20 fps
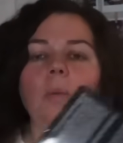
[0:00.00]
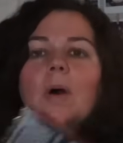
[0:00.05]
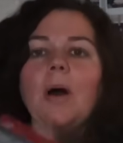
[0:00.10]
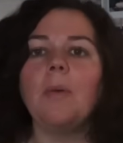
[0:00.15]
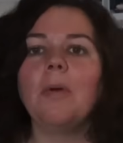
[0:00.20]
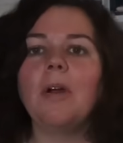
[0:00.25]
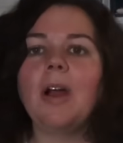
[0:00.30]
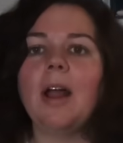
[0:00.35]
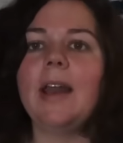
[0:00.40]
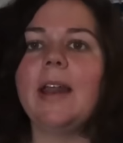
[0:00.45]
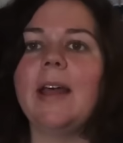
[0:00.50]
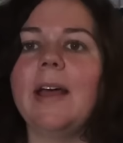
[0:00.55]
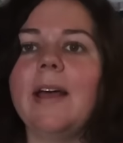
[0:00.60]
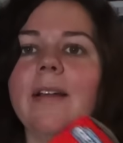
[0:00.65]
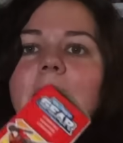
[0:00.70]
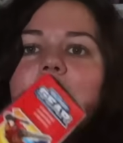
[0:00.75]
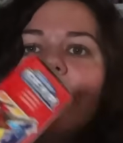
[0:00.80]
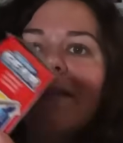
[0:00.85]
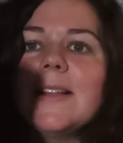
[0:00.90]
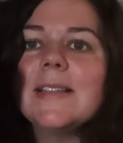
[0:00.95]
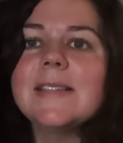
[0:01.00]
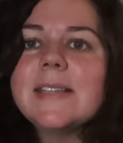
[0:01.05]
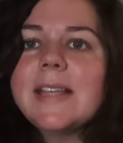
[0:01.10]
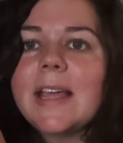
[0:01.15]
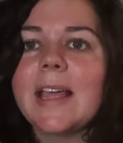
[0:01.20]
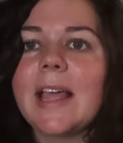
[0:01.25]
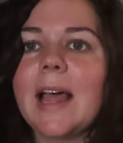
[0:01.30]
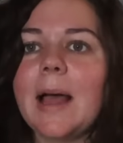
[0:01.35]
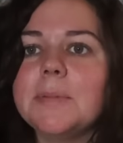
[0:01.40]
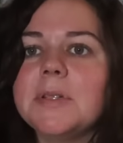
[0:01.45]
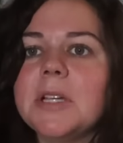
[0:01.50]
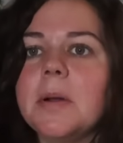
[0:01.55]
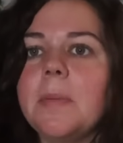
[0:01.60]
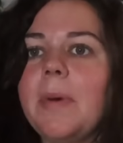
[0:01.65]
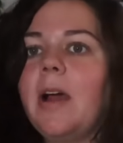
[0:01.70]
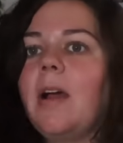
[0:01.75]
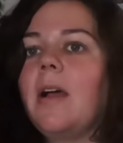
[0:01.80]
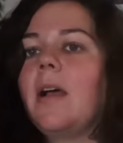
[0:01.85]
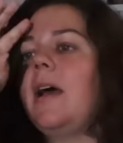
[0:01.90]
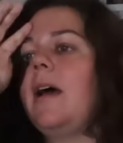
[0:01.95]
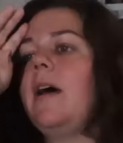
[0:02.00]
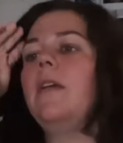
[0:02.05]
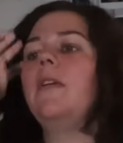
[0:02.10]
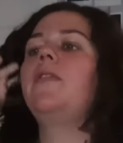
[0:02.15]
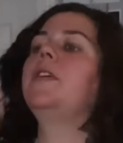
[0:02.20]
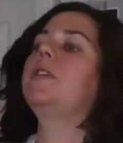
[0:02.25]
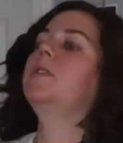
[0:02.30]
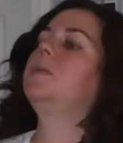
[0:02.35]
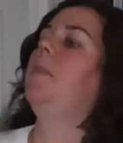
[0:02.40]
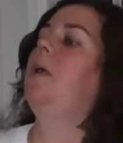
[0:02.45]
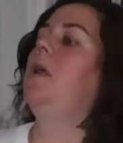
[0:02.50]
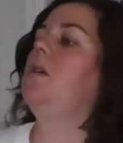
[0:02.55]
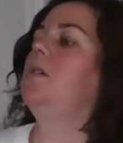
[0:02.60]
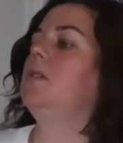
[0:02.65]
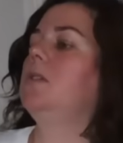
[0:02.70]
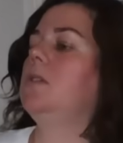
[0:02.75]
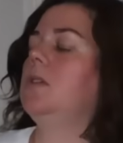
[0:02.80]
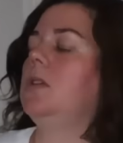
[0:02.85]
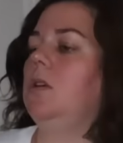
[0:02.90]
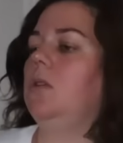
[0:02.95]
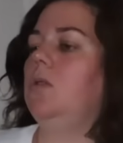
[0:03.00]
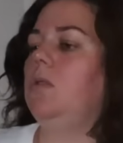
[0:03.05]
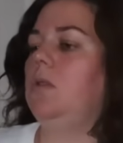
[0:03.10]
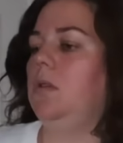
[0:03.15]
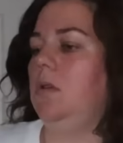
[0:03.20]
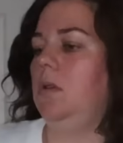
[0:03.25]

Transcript: While we're at it, let's take Captain America out of his box too.